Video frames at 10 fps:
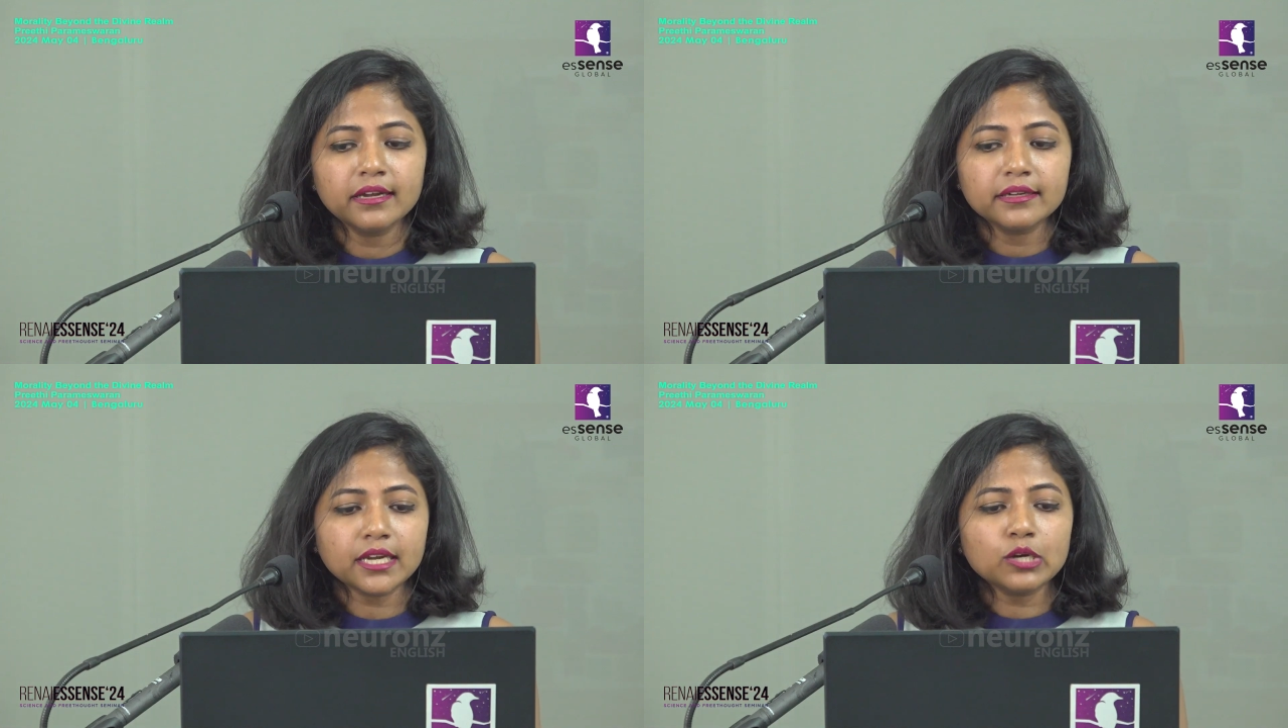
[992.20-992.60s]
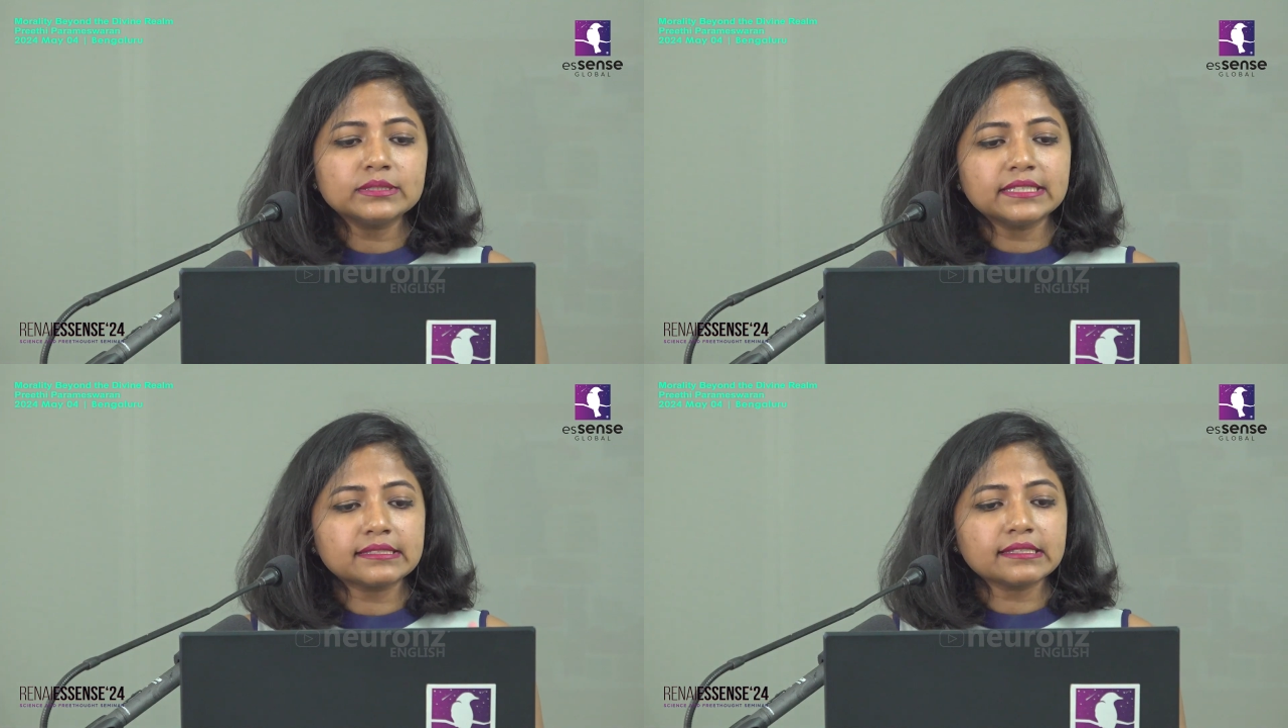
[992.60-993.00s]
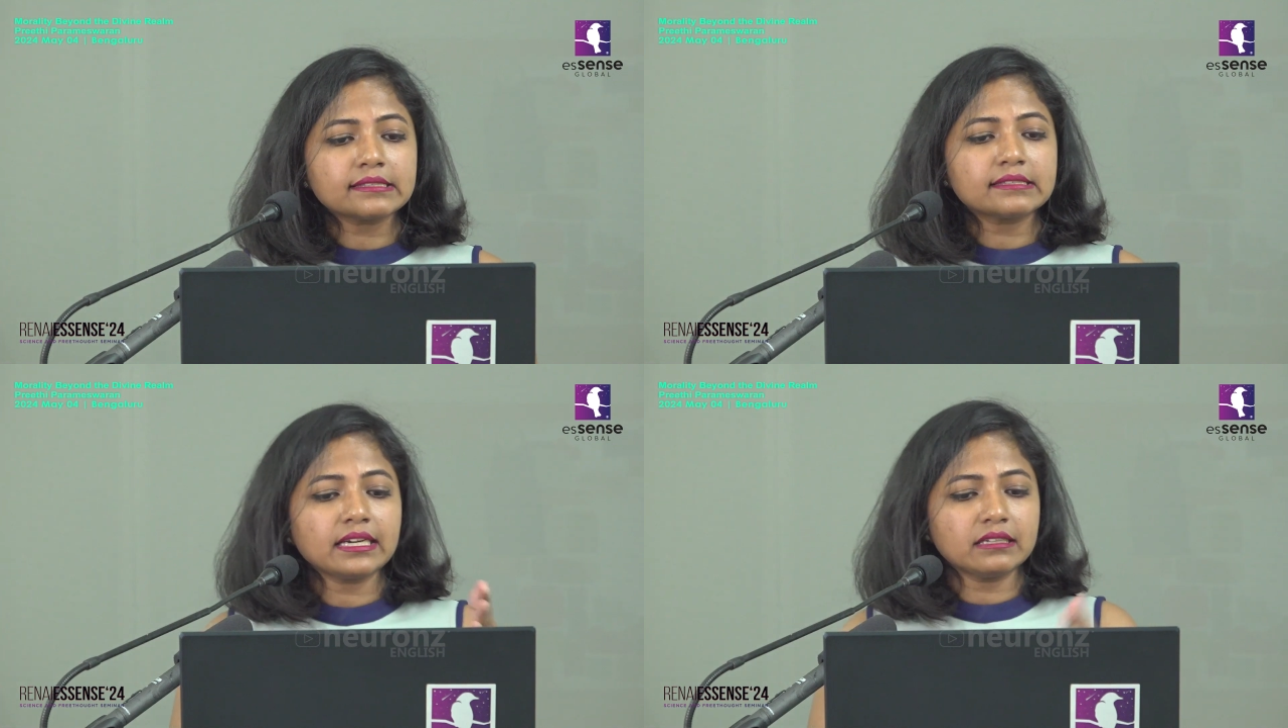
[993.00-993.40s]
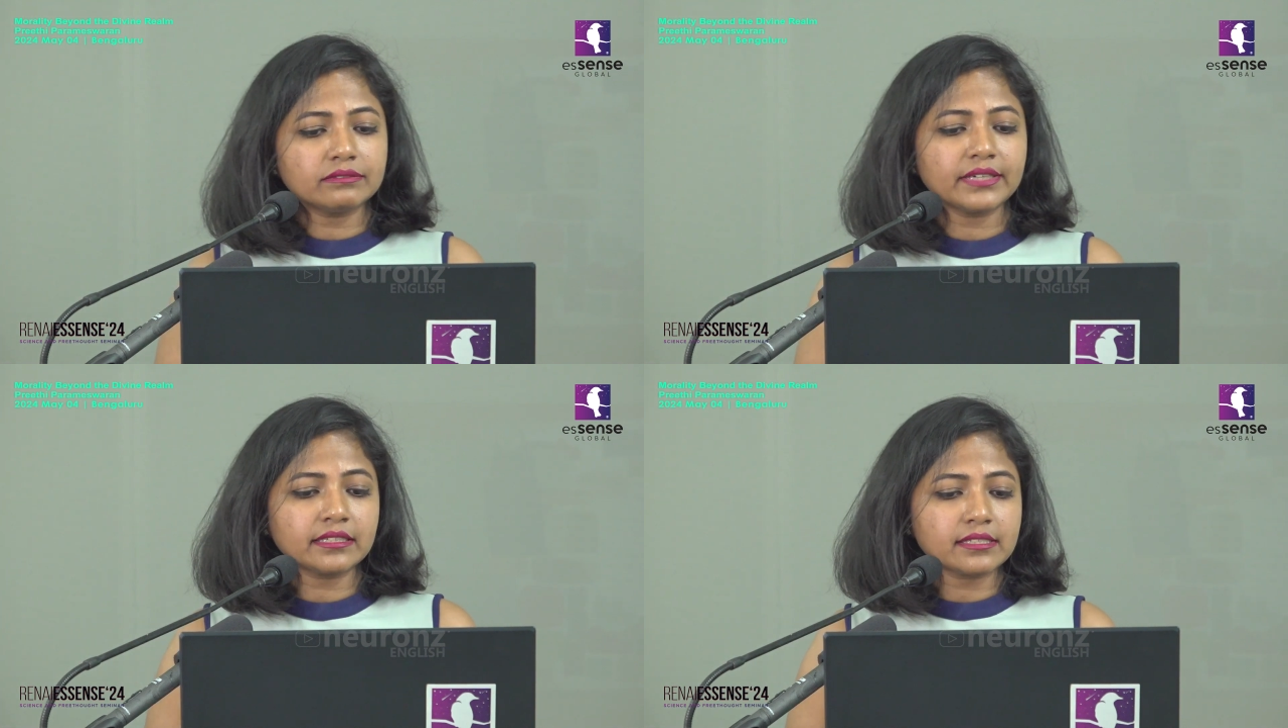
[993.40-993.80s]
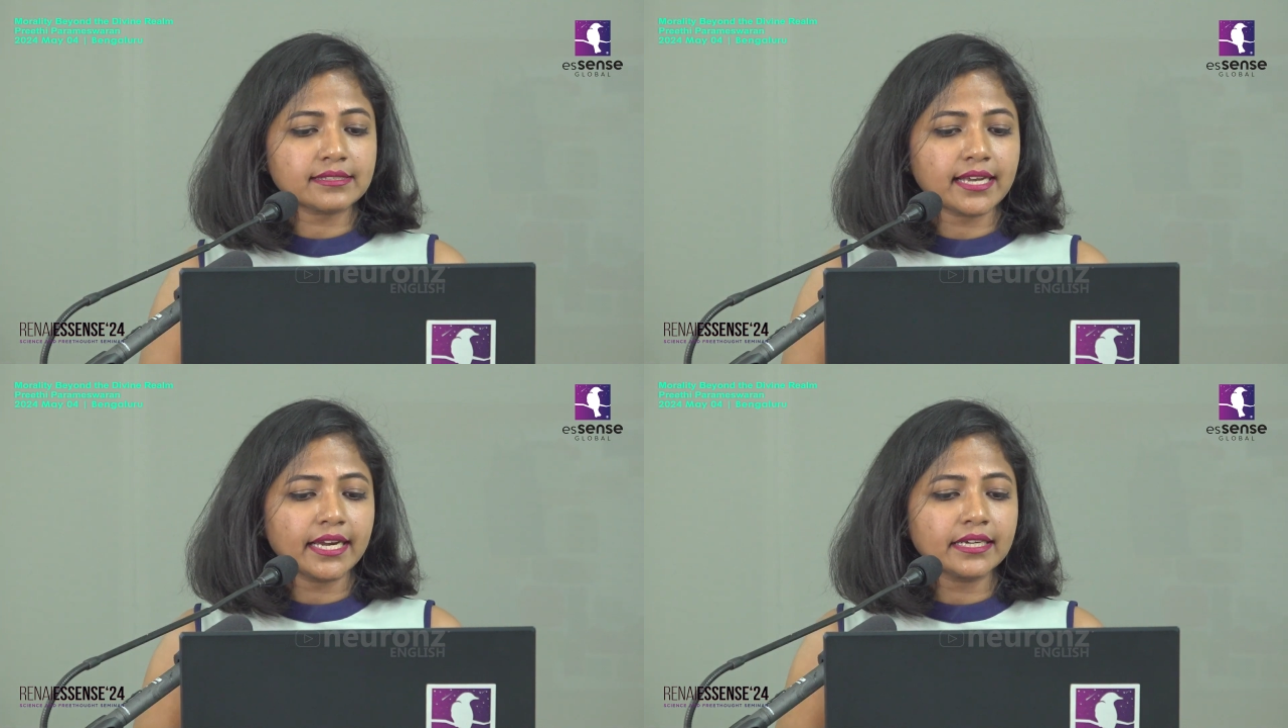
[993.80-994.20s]
Now this is the
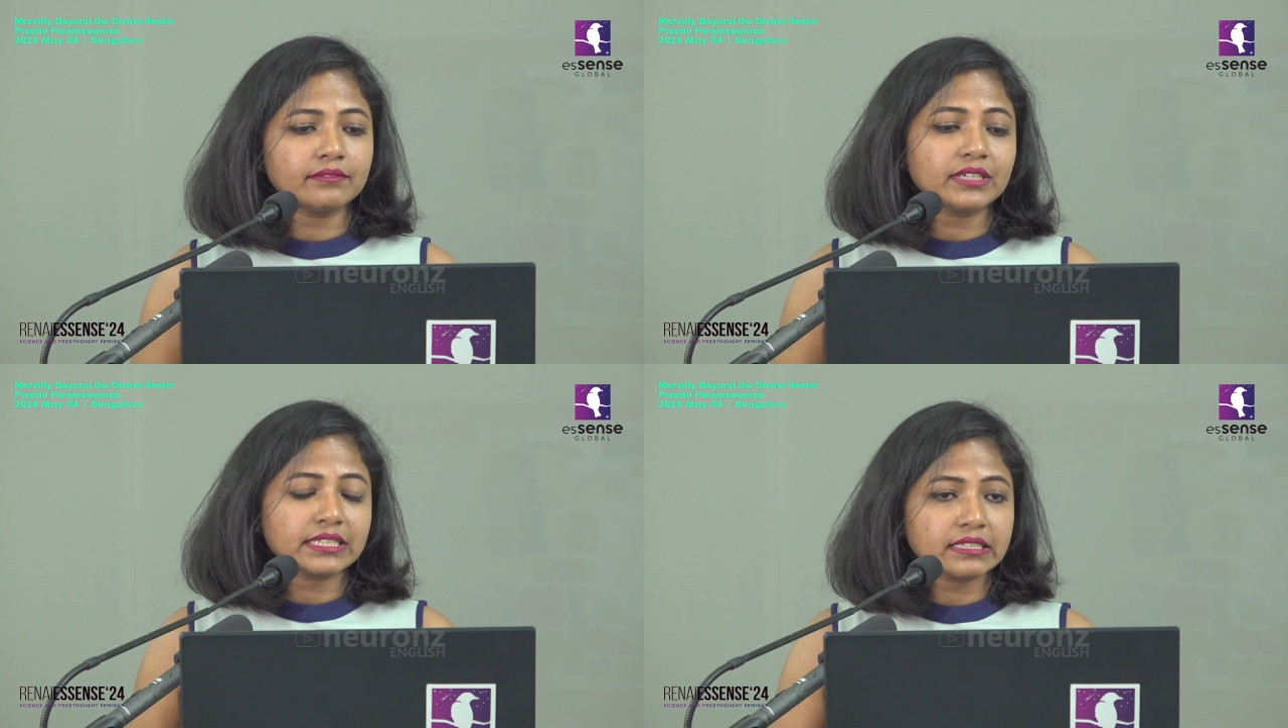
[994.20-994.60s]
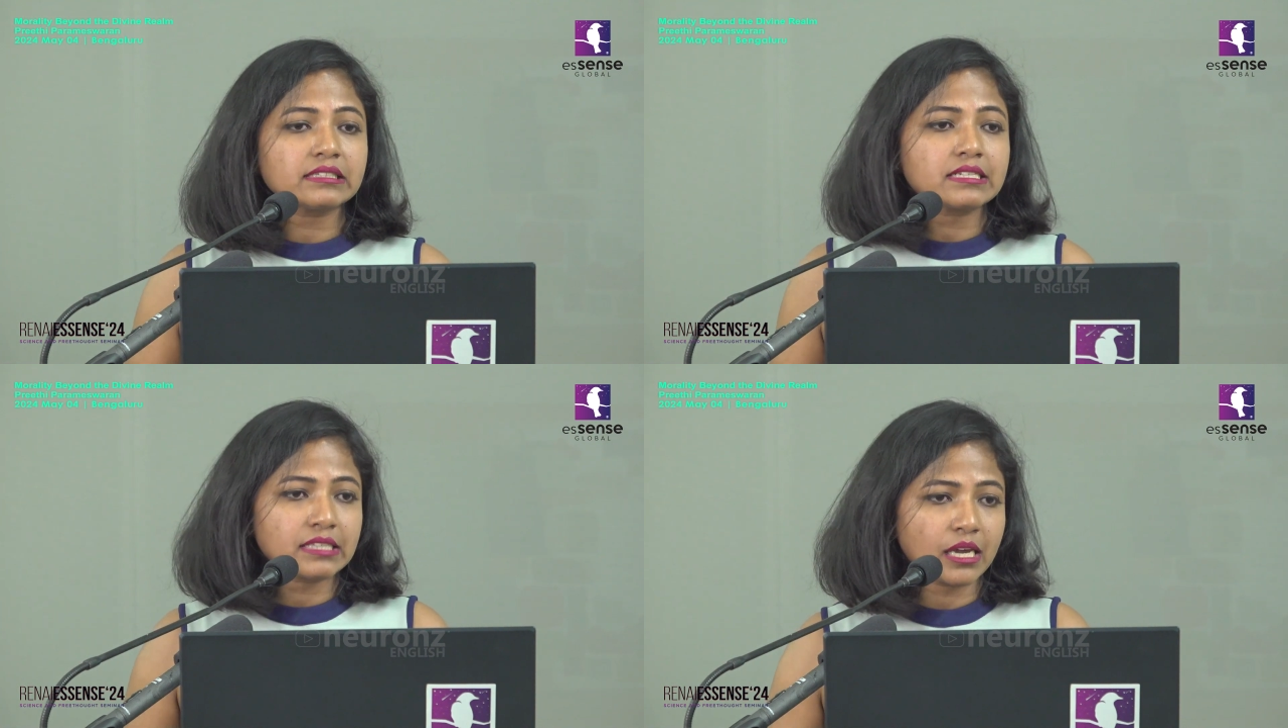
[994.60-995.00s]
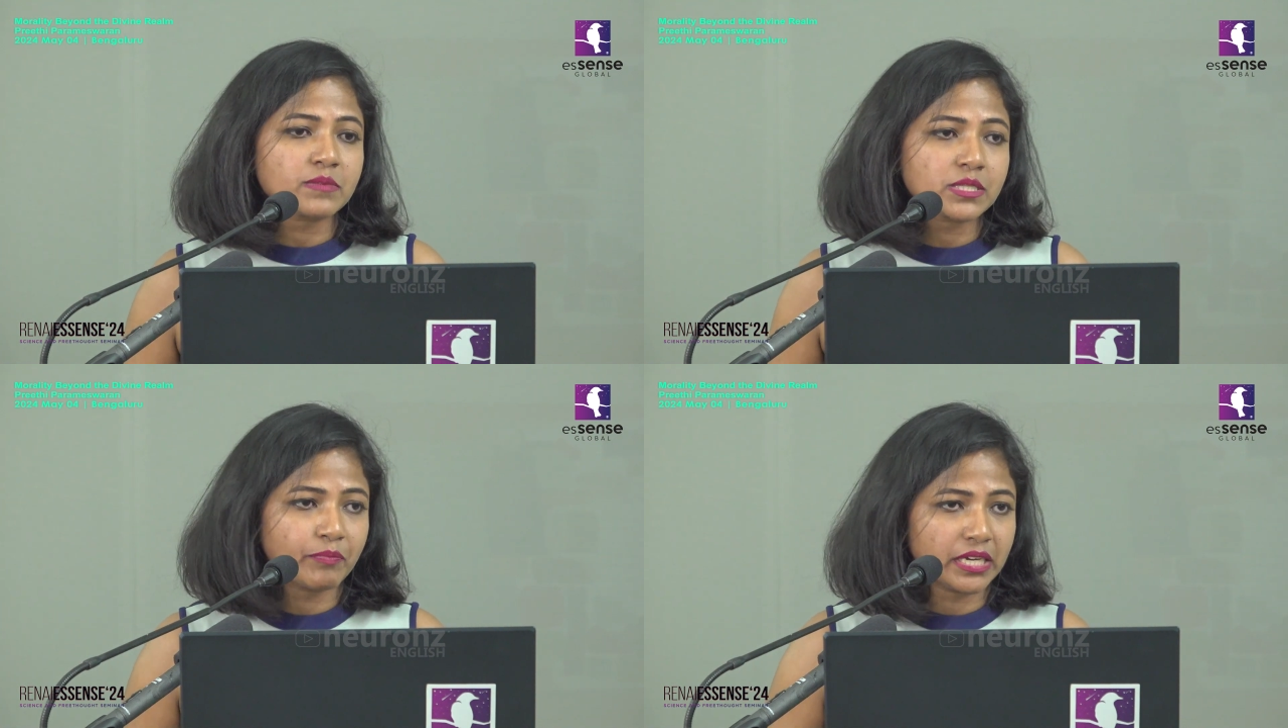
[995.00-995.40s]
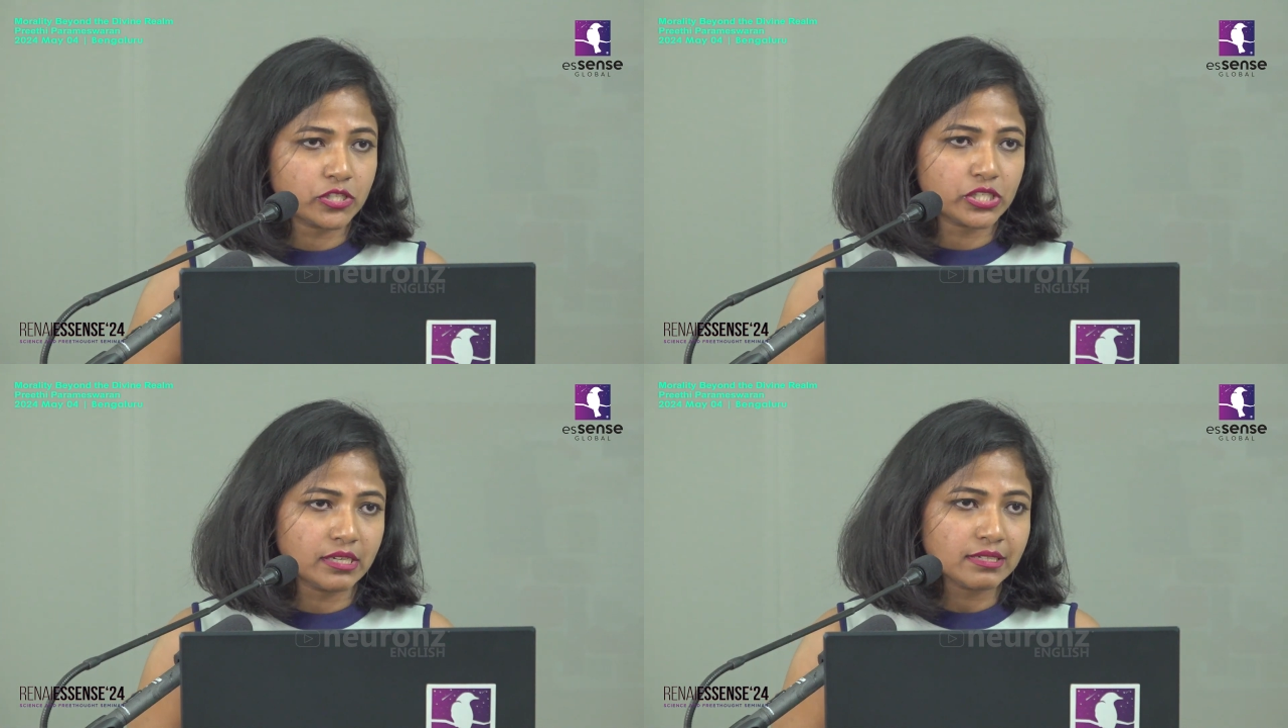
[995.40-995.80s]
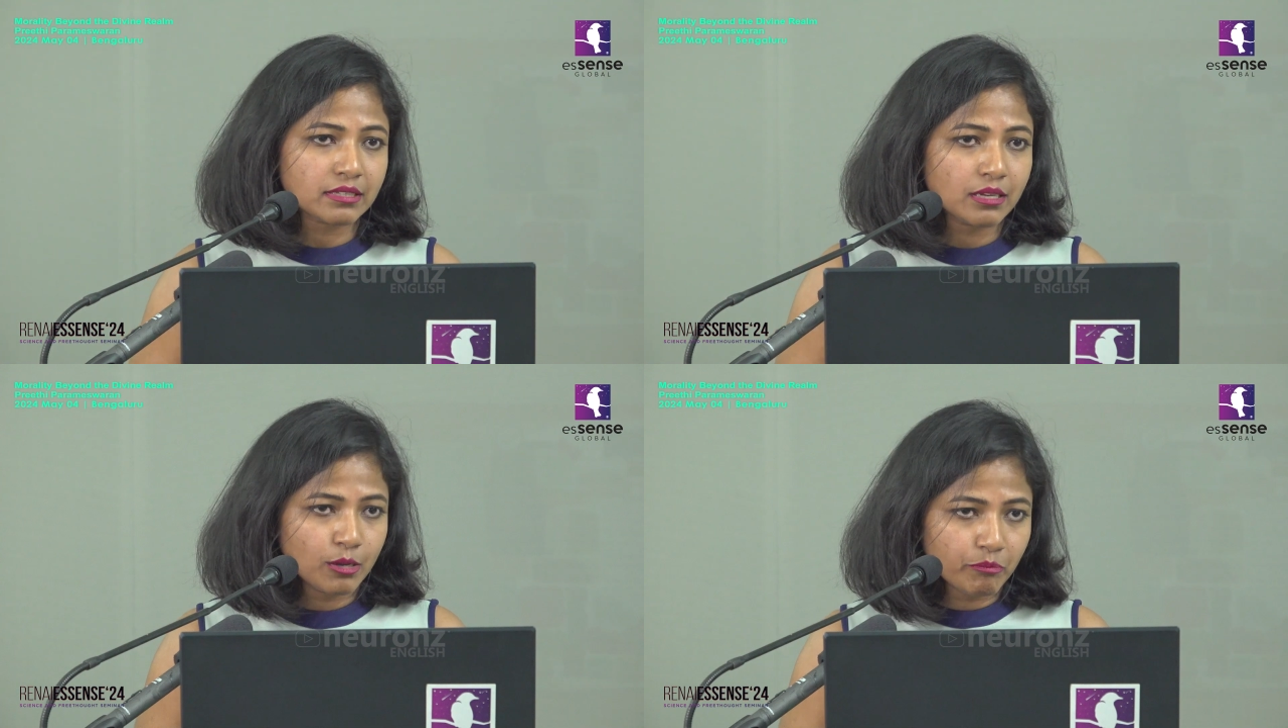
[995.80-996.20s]
infanticide within the same species,